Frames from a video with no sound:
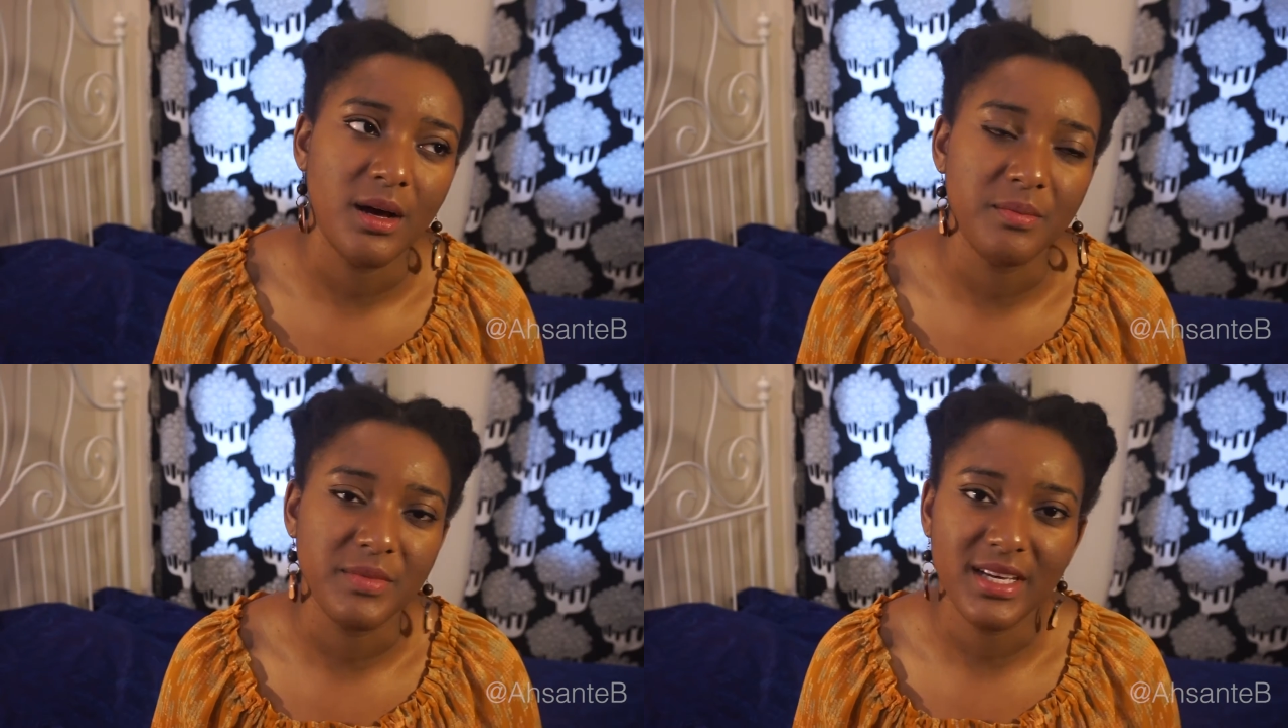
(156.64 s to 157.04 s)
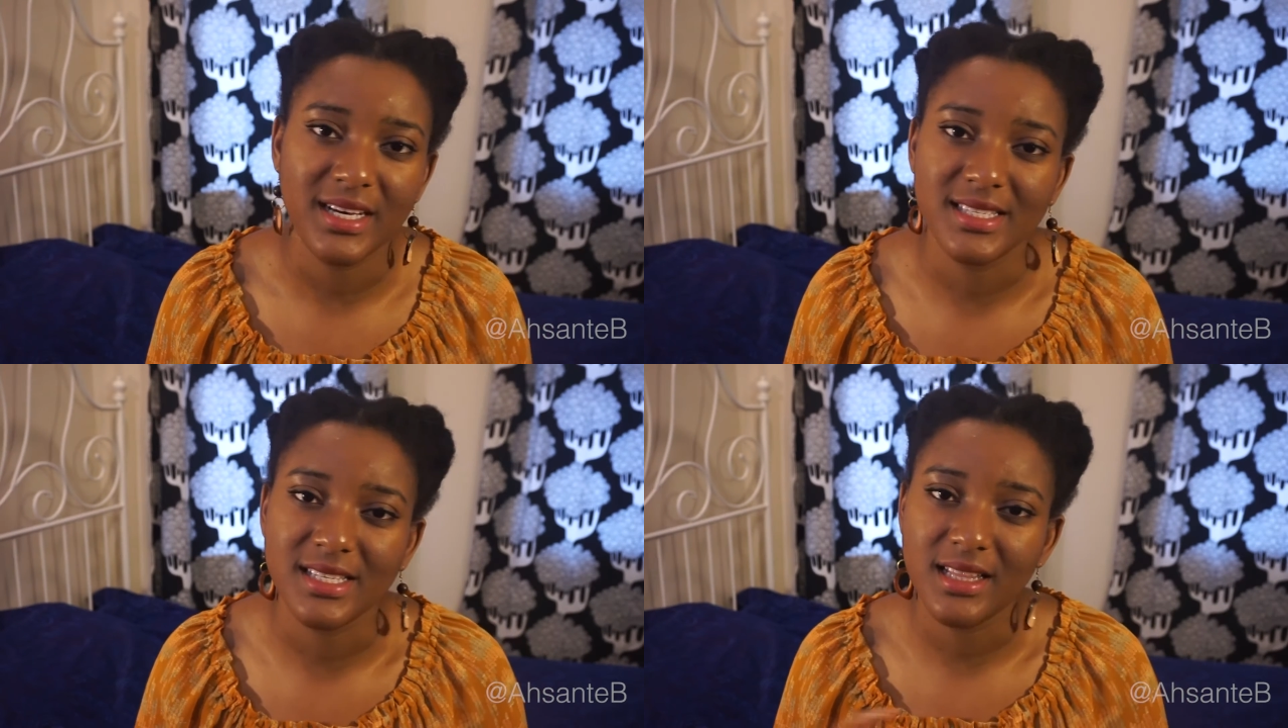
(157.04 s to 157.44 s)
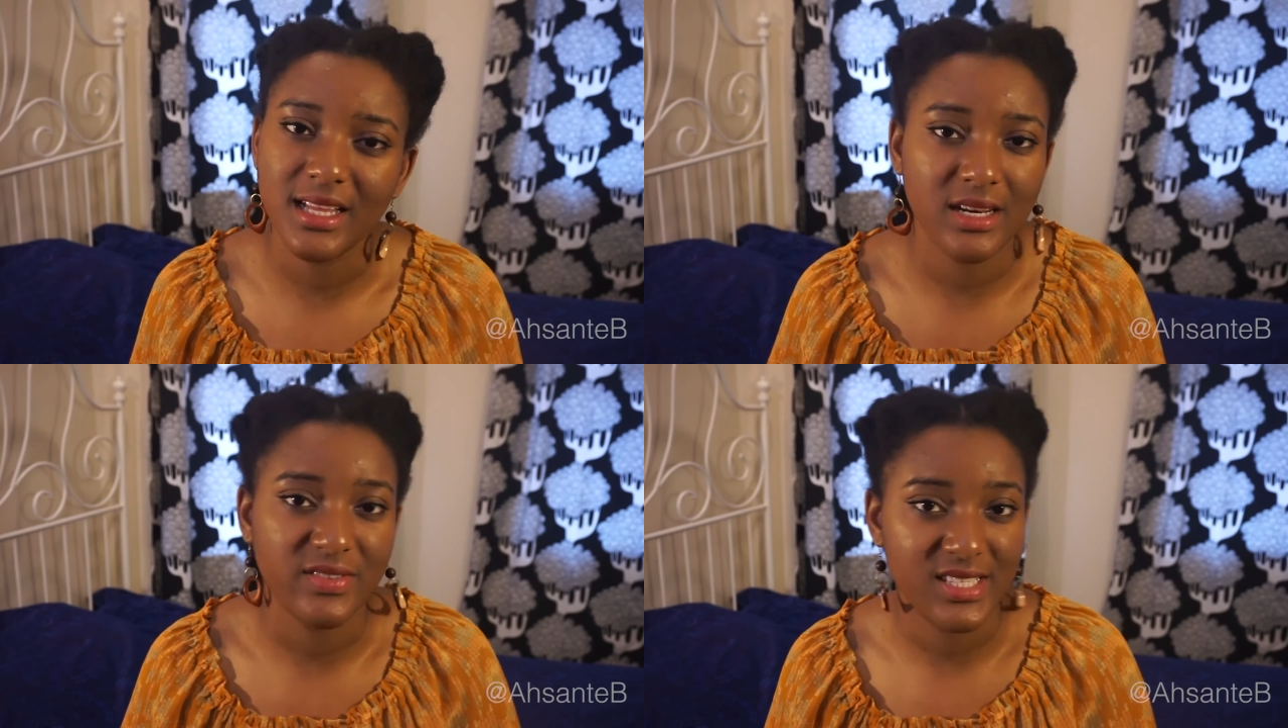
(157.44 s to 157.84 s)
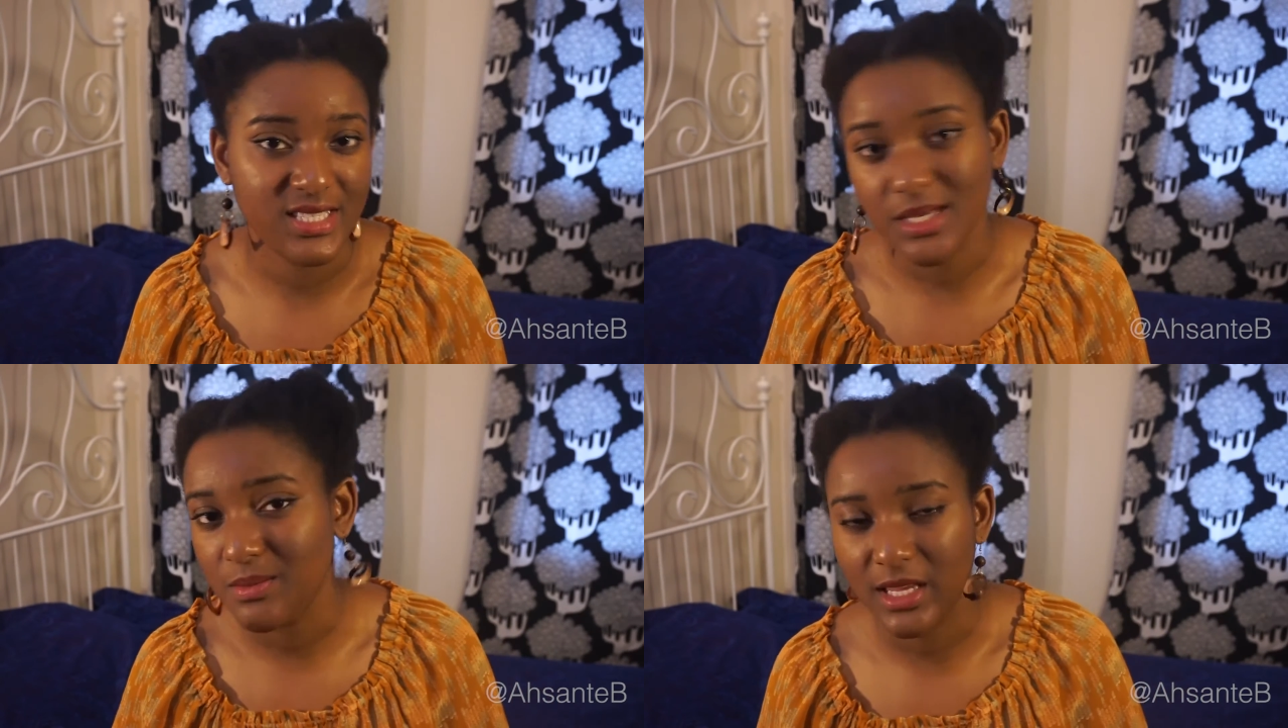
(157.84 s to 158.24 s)
Because a lot of it
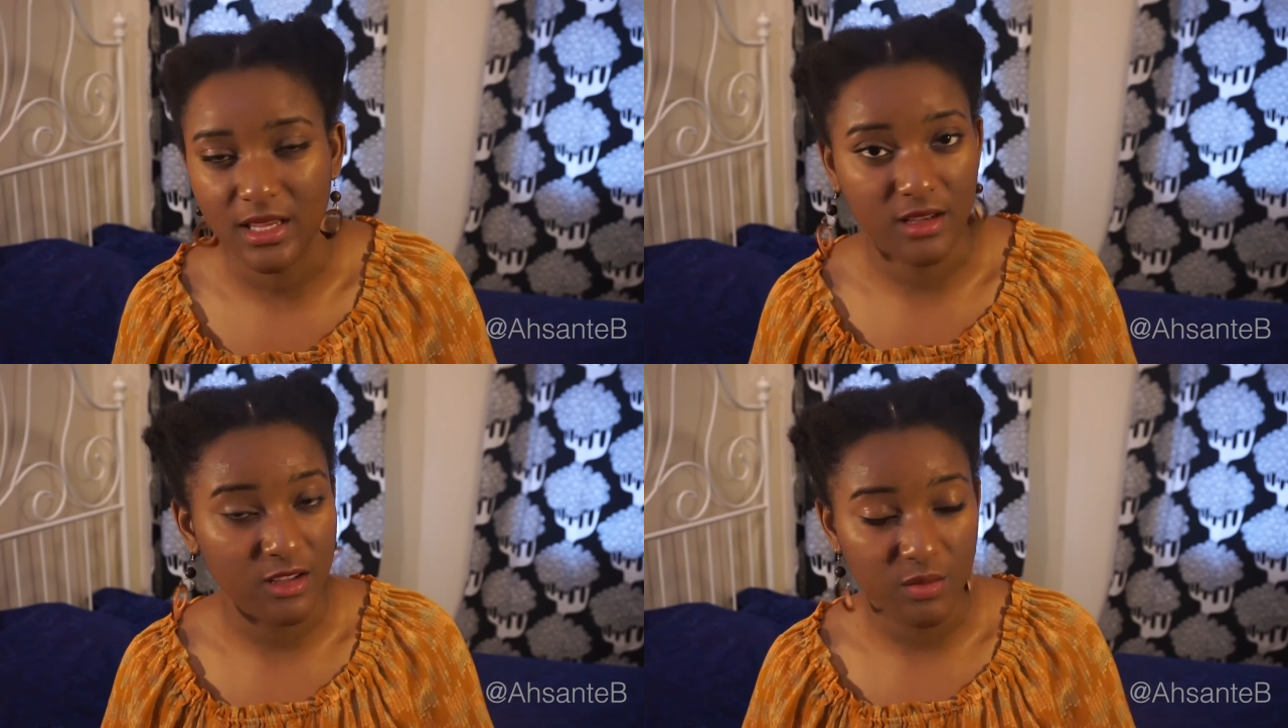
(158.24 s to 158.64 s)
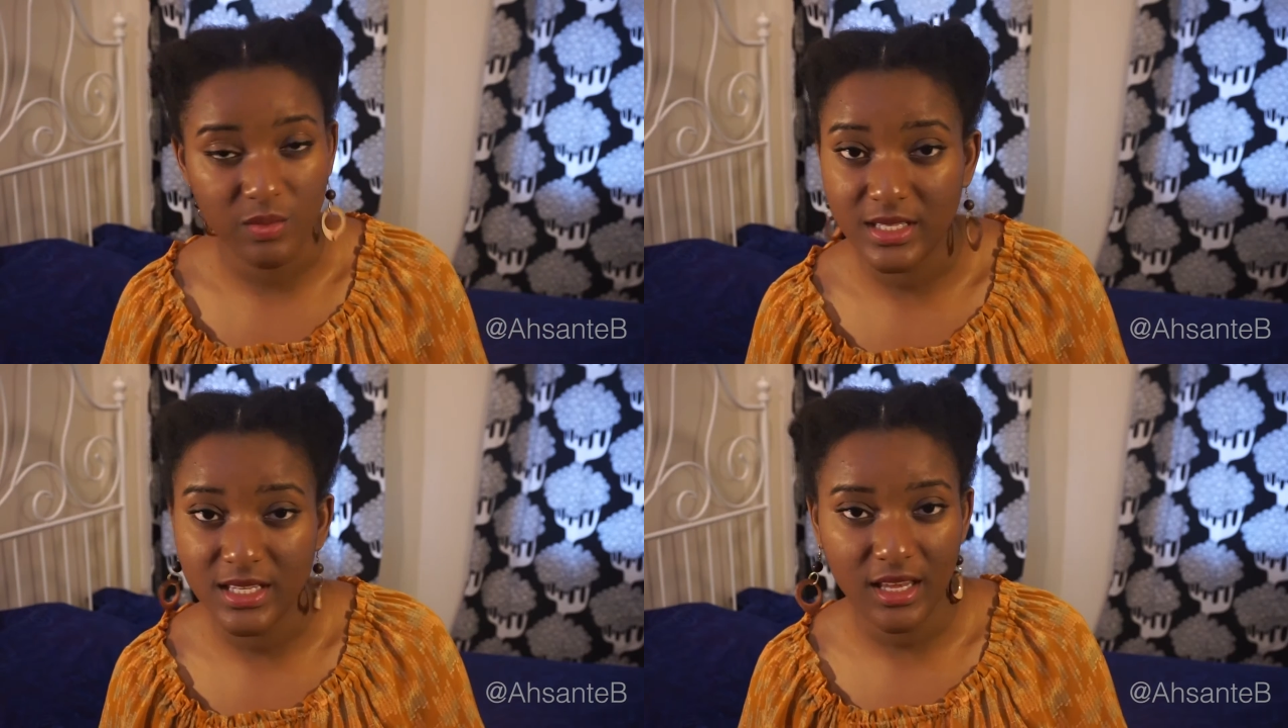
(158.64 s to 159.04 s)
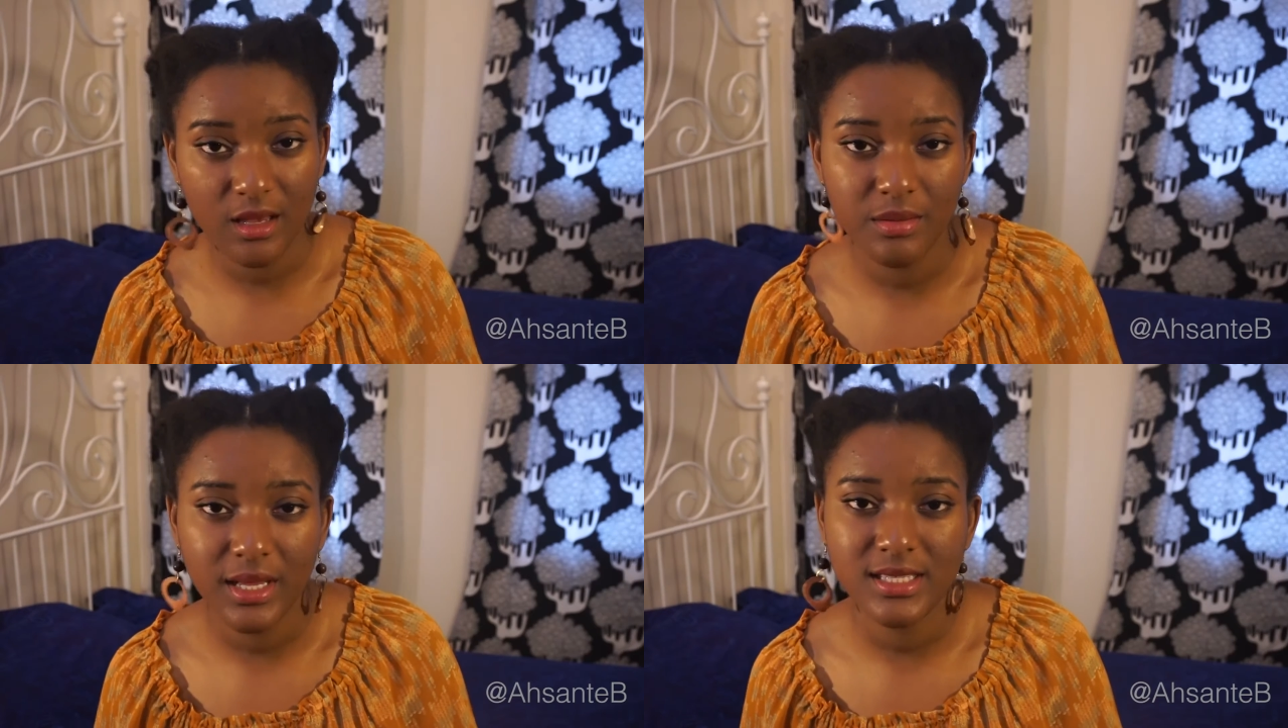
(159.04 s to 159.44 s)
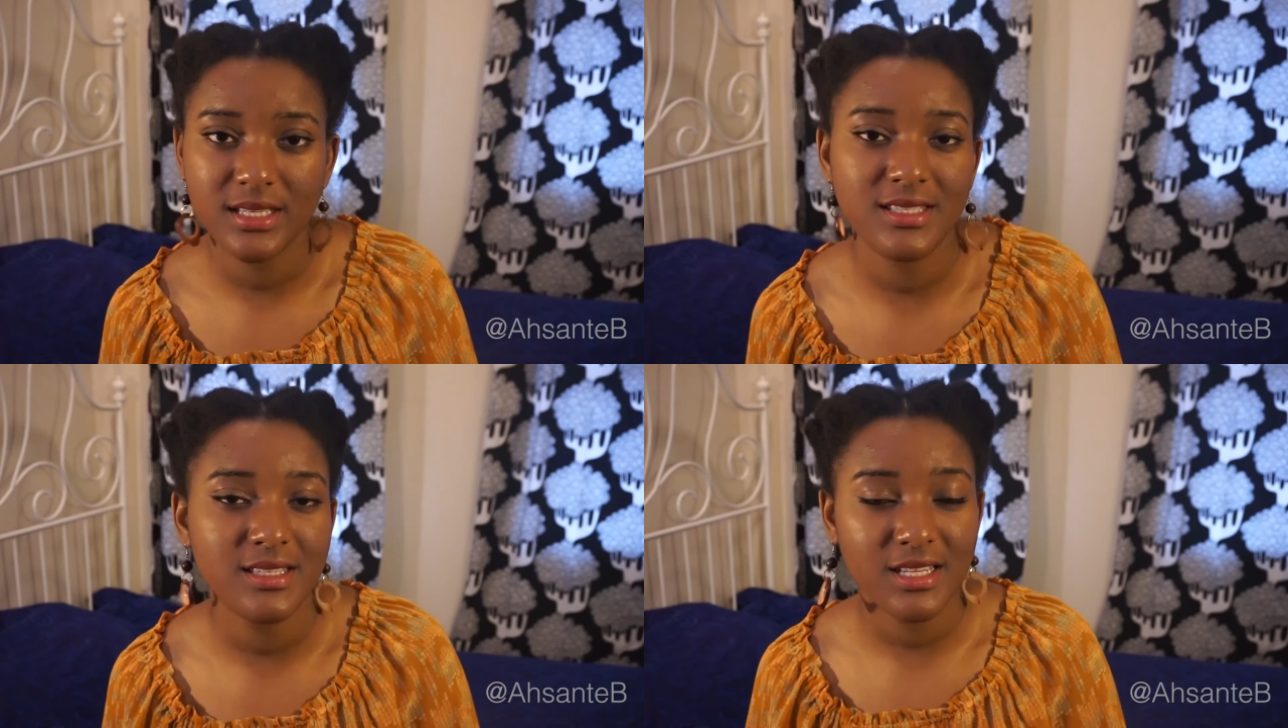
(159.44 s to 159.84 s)
seemed like it could have been taking place
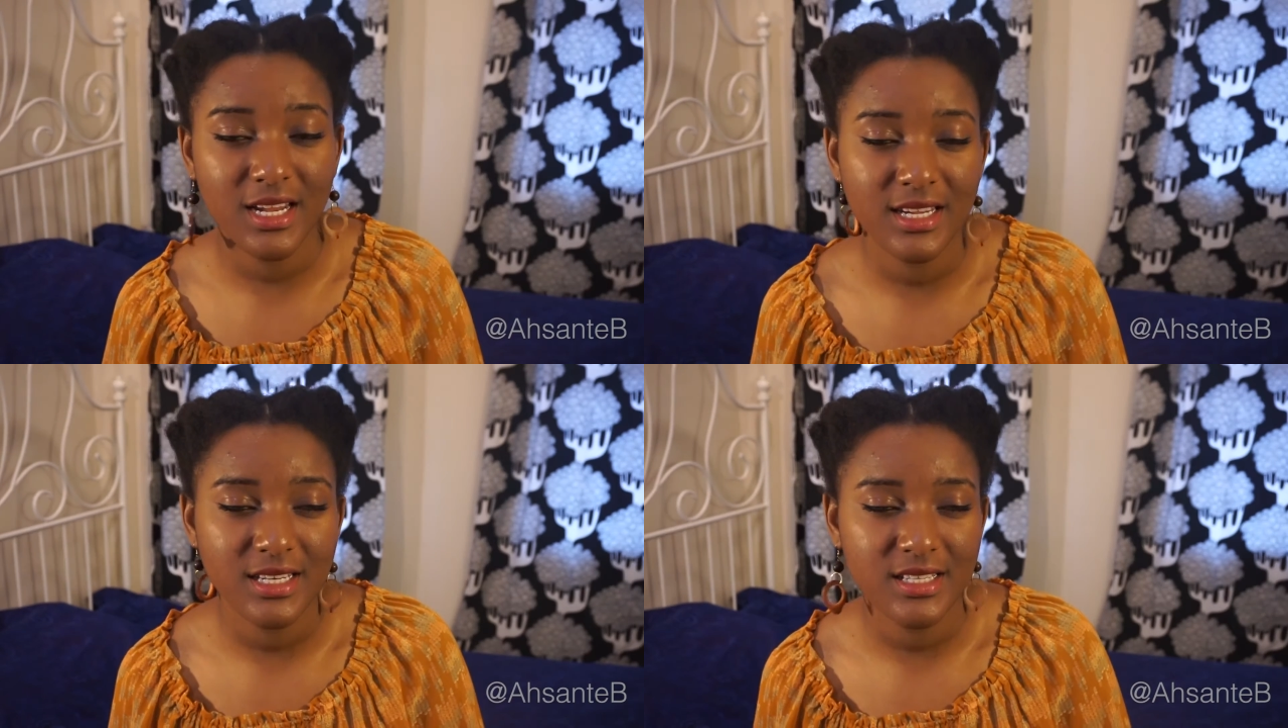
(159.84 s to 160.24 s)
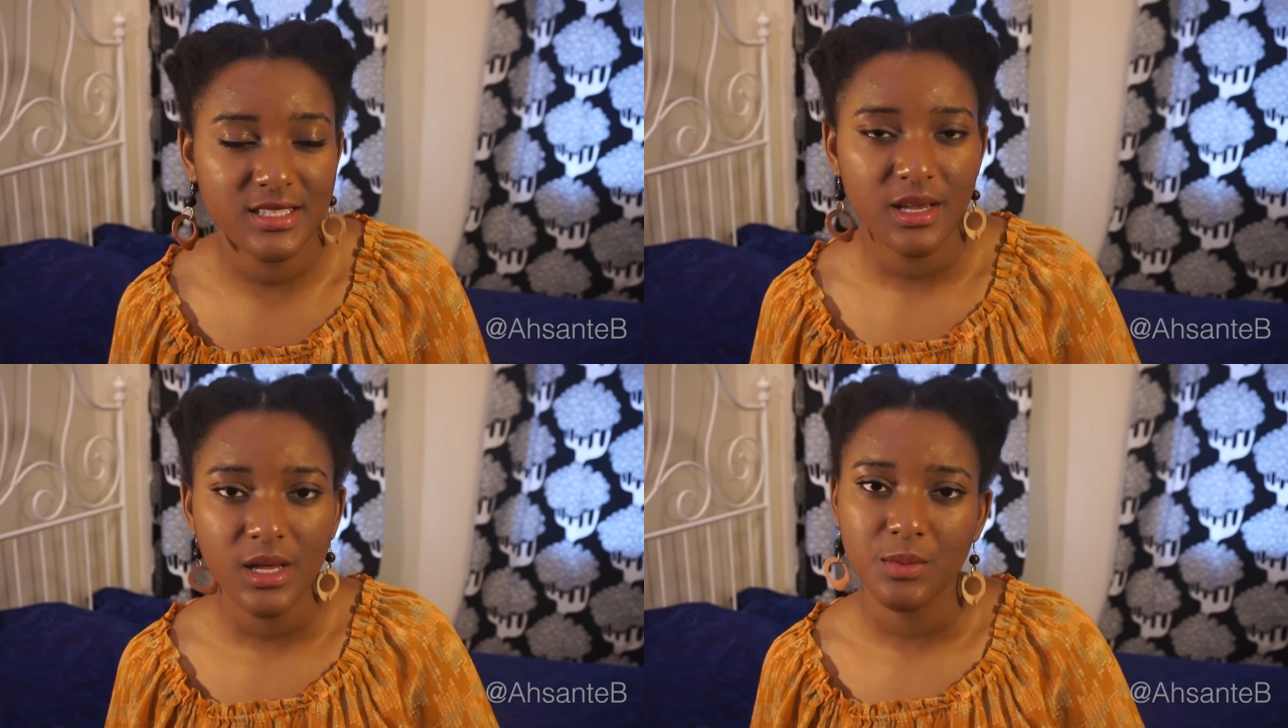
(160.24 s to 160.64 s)
in the 90s,